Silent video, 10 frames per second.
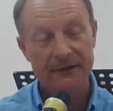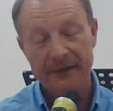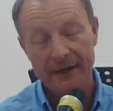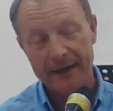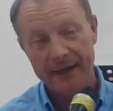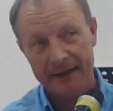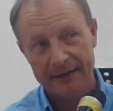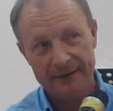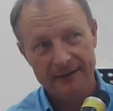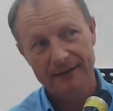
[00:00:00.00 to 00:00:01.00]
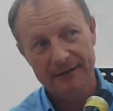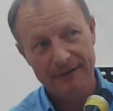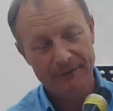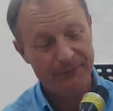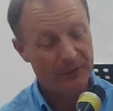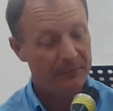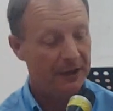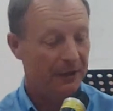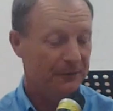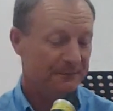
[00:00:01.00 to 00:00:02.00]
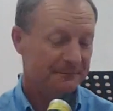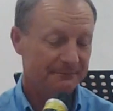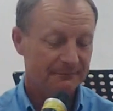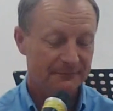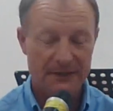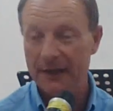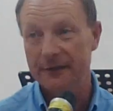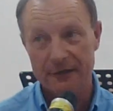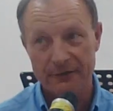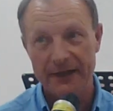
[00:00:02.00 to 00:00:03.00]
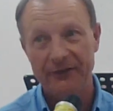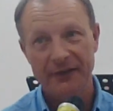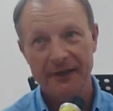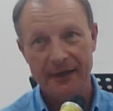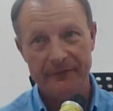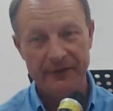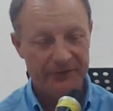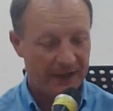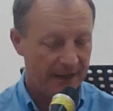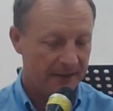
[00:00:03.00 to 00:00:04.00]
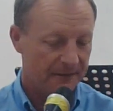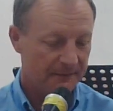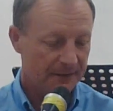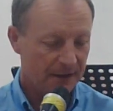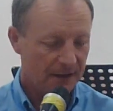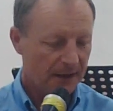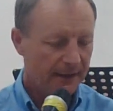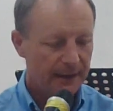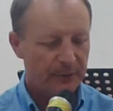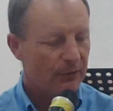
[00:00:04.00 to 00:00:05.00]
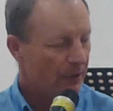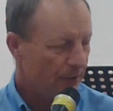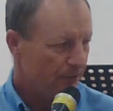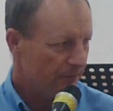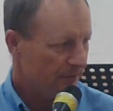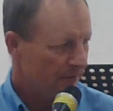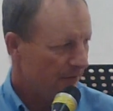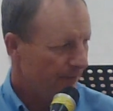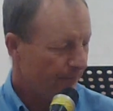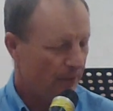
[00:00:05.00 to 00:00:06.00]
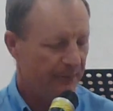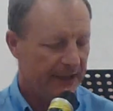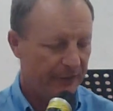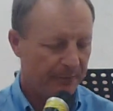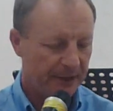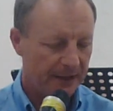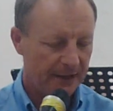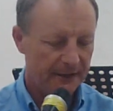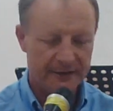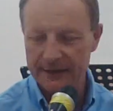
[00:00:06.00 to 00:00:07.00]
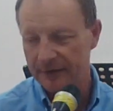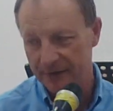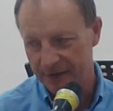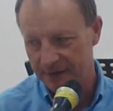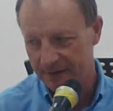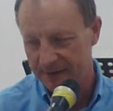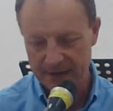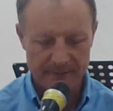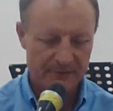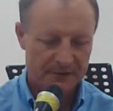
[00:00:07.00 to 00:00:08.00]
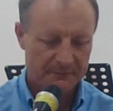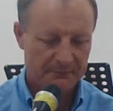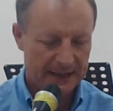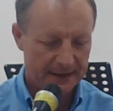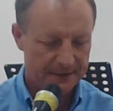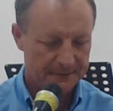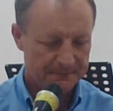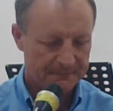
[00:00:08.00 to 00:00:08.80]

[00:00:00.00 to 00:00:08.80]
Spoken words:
Then again, from below, in the great heavy stack, came a groan from that plain little turtle named Mac.